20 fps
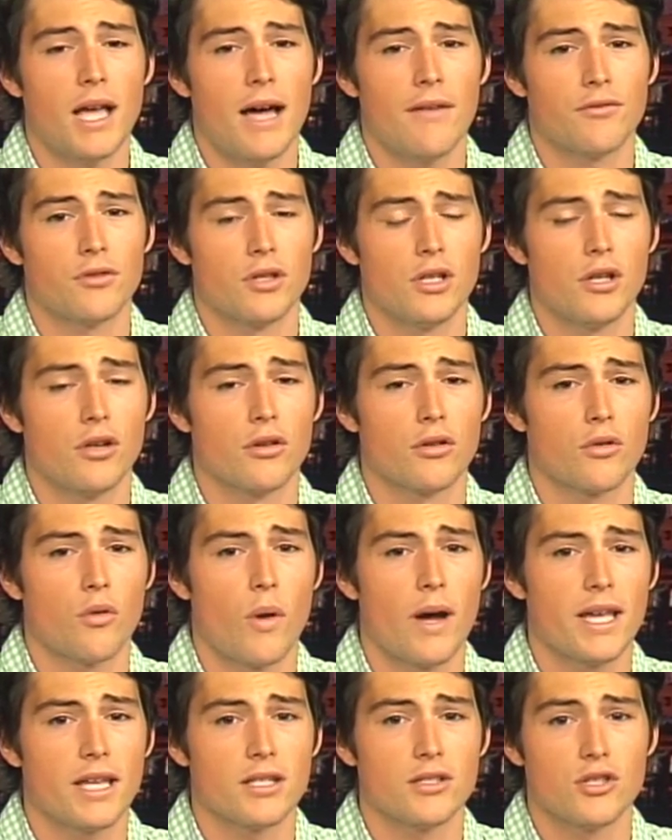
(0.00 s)
after the
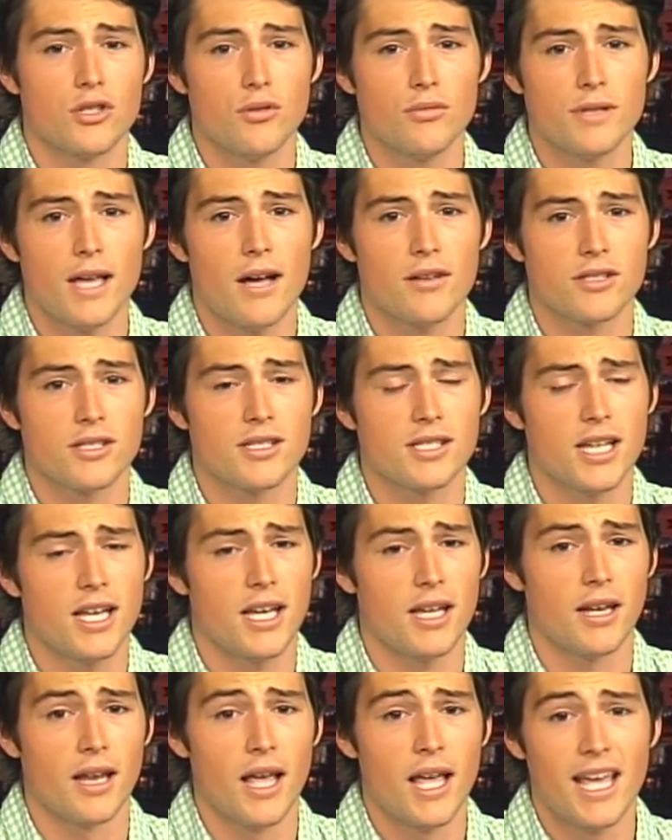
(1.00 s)
earthquake in
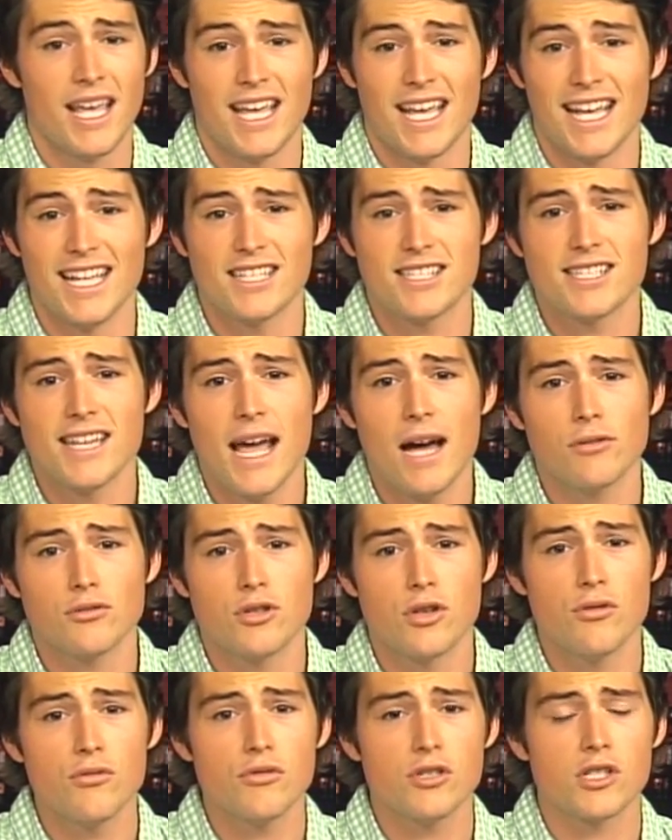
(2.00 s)
2010. It's now
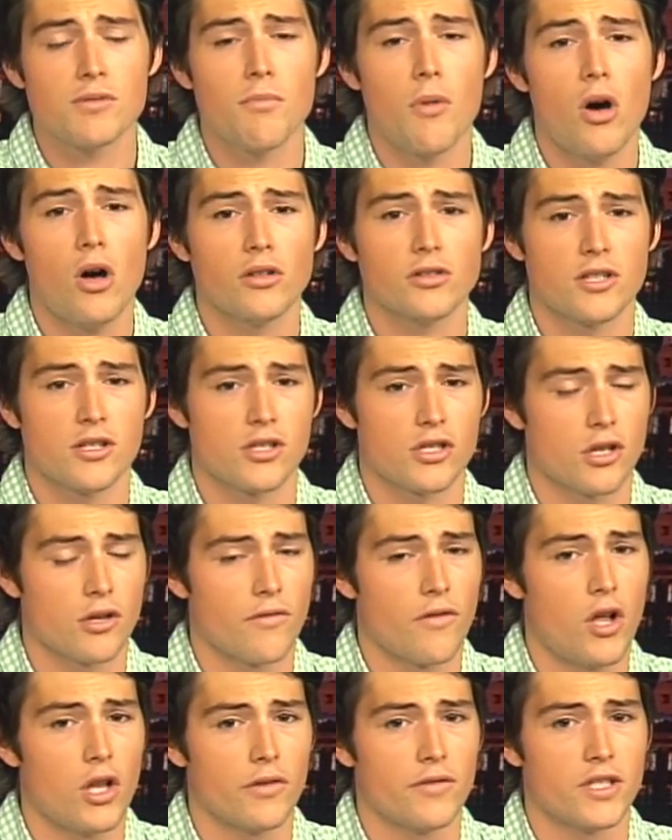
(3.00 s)
too small to
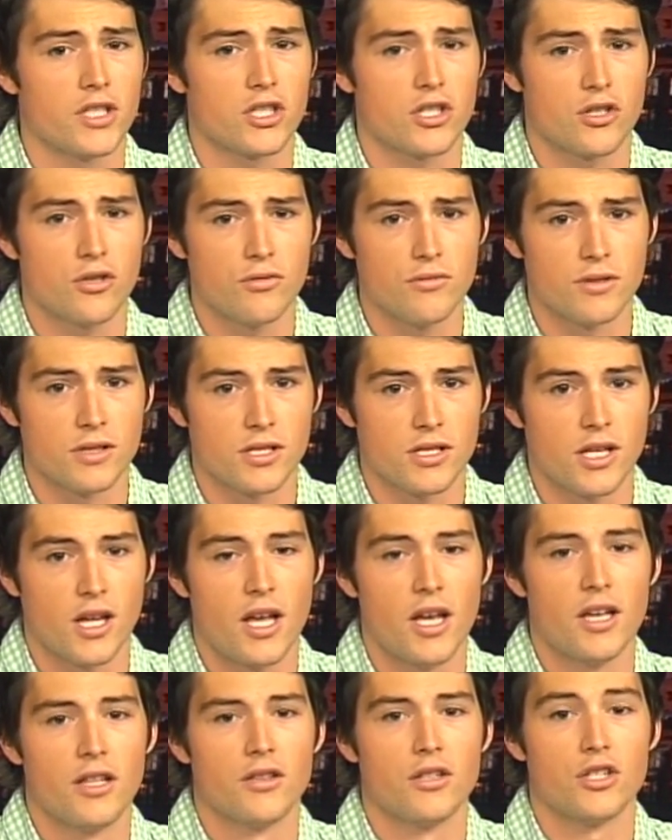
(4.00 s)
serve all of its students.
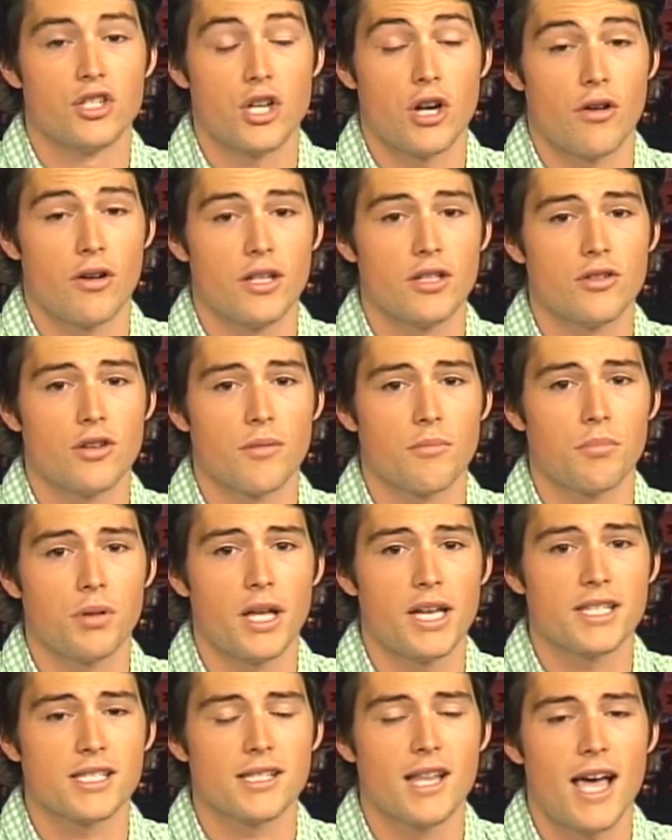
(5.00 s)
The charity took
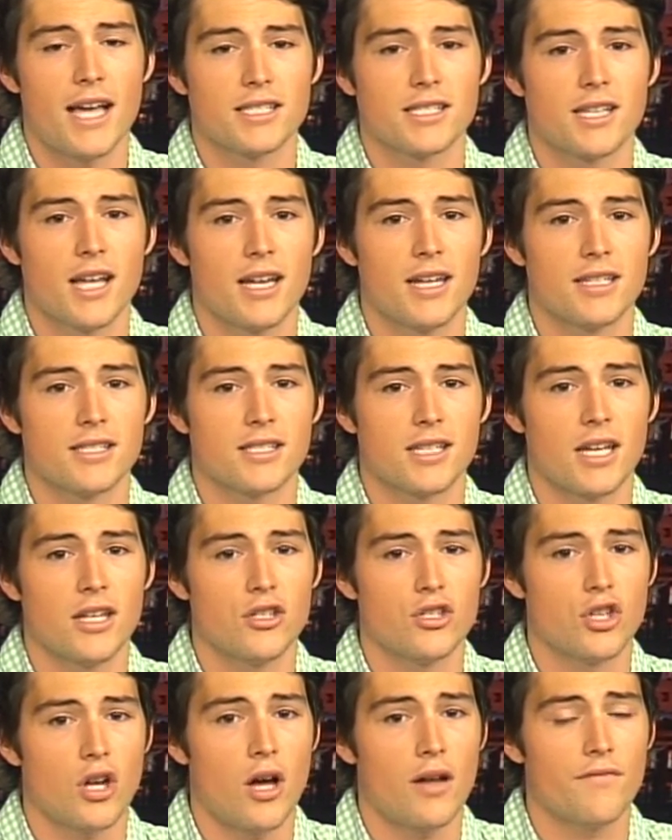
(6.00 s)
place last night at
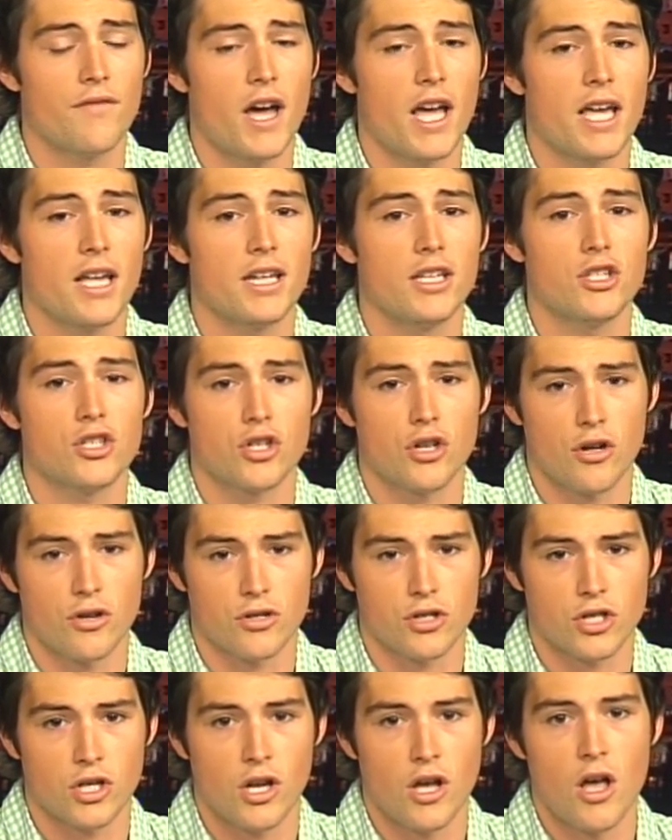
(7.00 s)
St. John Vianney
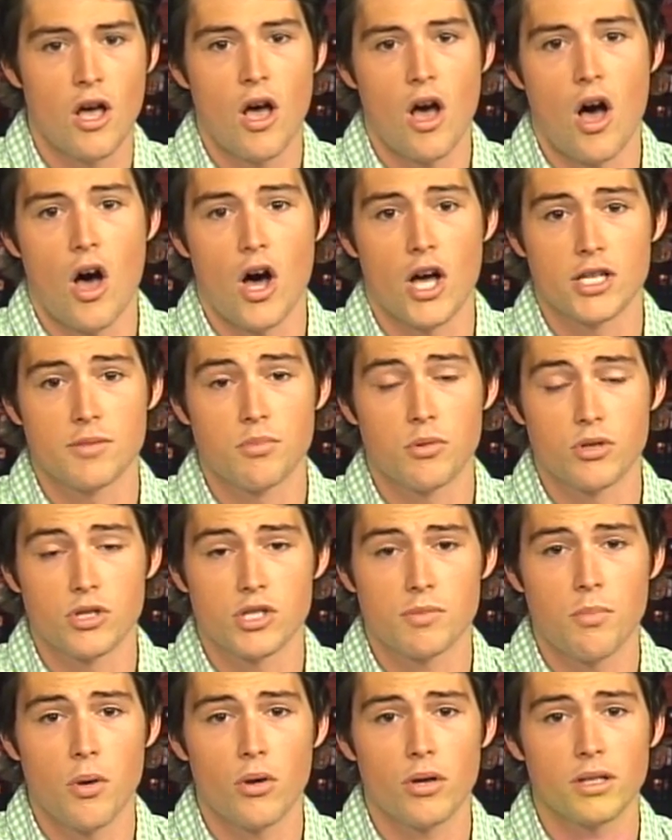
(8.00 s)
Church. Osborne
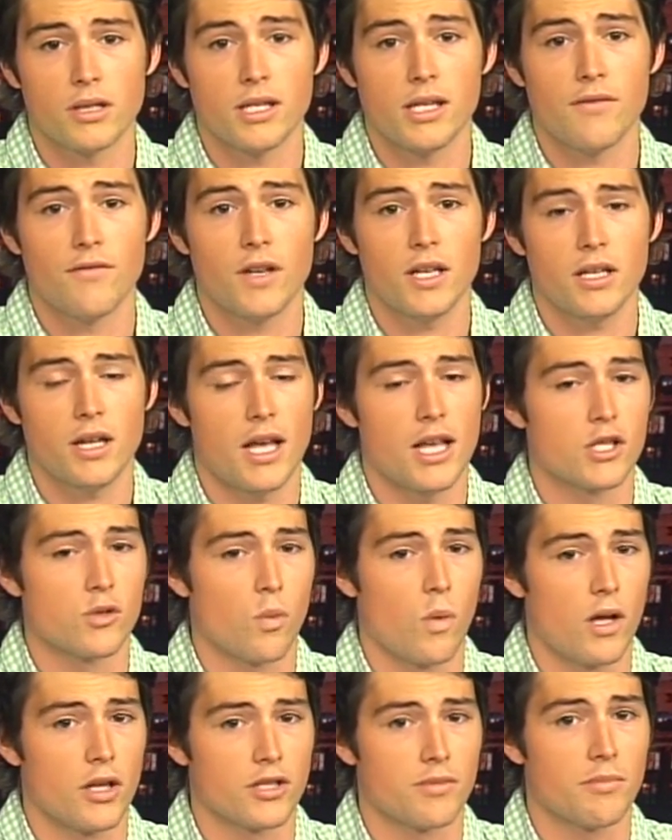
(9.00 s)
spoke at the event as
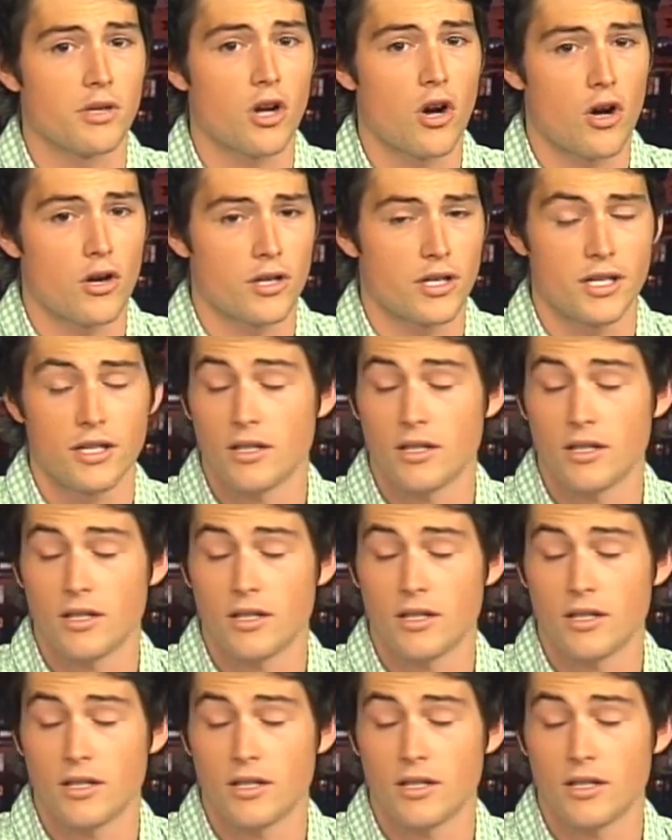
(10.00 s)
well as McCartney.